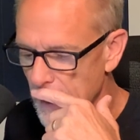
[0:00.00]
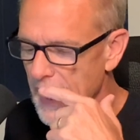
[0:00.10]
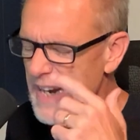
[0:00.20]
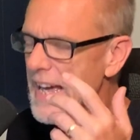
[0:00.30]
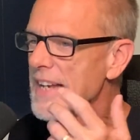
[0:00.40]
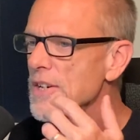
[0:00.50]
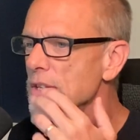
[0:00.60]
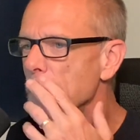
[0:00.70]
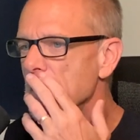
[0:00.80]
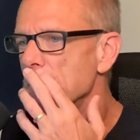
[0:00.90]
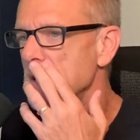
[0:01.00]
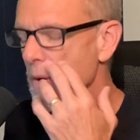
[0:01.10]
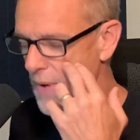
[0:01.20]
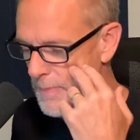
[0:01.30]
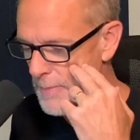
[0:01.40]
I, I, just don't
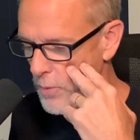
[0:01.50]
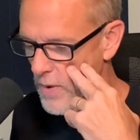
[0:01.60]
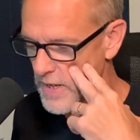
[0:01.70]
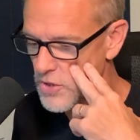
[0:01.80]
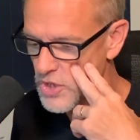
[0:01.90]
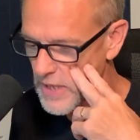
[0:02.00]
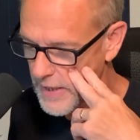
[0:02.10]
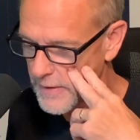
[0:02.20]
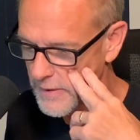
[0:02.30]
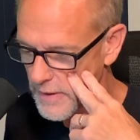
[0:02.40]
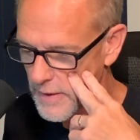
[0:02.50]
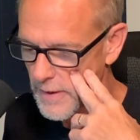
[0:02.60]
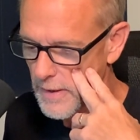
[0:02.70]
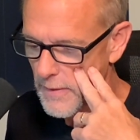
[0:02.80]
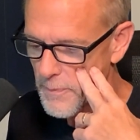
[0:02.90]
understand why people want to cheat.
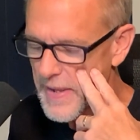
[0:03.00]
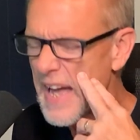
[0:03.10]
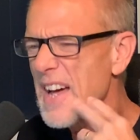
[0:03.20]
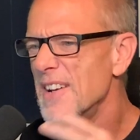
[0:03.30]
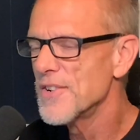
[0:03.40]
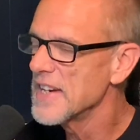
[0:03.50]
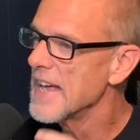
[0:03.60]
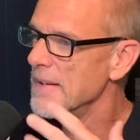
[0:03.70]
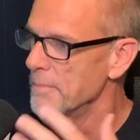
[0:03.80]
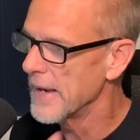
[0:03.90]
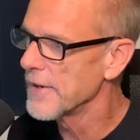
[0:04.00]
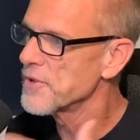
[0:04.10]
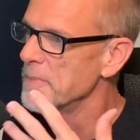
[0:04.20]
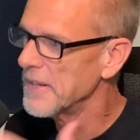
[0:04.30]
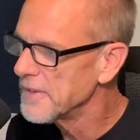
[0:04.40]
Yeah, I understand
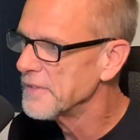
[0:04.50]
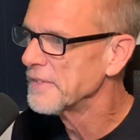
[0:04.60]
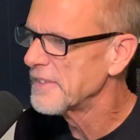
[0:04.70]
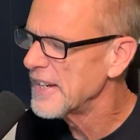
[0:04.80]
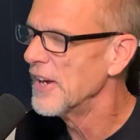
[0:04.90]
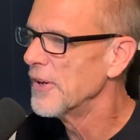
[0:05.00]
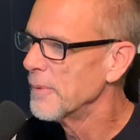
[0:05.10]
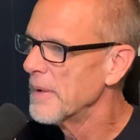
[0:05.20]
embellishment. You know, mm-hmm.